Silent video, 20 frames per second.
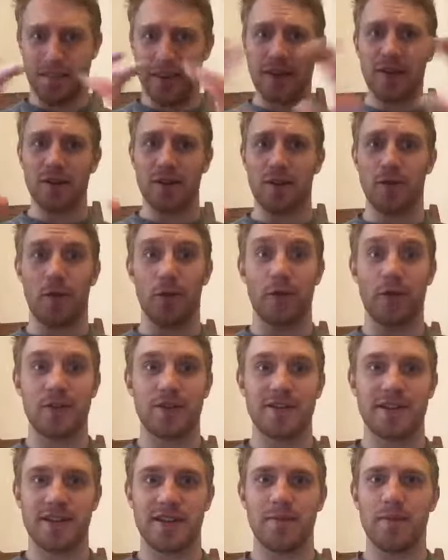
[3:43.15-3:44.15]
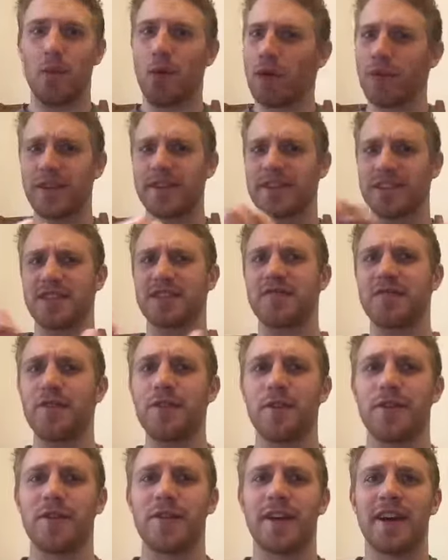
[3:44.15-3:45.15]
bigger orders and more than just
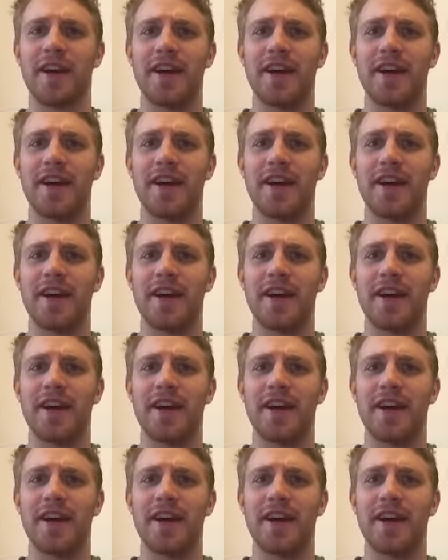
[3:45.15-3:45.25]
food.